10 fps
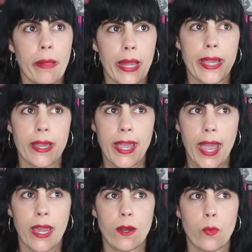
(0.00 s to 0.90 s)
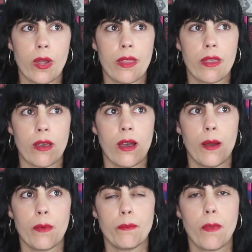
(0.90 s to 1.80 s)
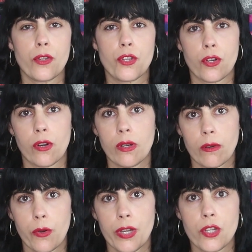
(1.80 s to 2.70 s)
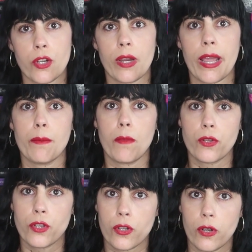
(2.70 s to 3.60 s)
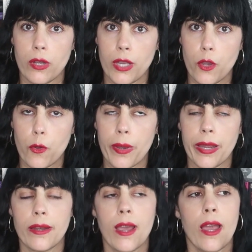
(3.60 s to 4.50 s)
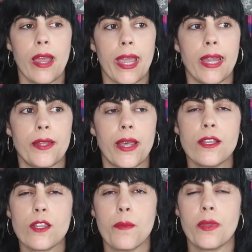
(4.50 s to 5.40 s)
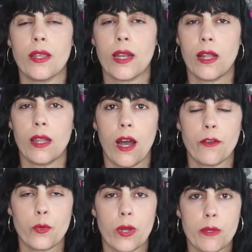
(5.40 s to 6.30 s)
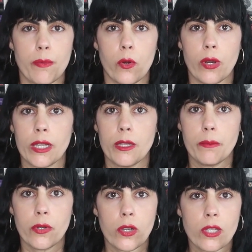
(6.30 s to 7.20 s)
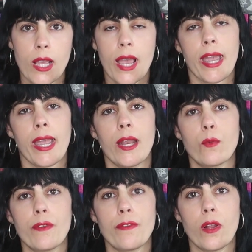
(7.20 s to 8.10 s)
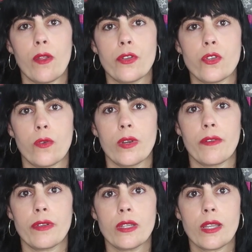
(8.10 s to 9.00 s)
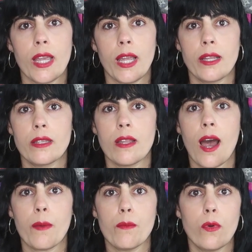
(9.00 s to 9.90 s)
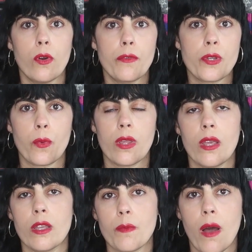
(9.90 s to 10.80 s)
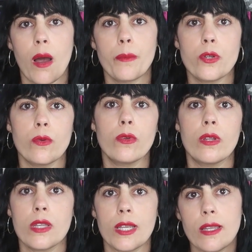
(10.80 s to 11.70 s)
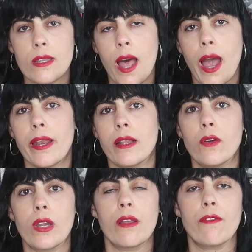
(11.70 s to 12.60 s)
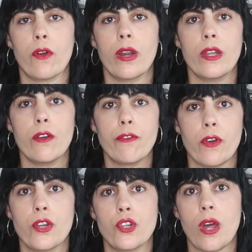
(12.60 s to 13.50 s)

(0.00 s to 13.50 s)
play again with um, monster creature and monster human and that is something that I love to explore in books and we follow the story of this kid that moves with his mom to the seaside looking for a new fresh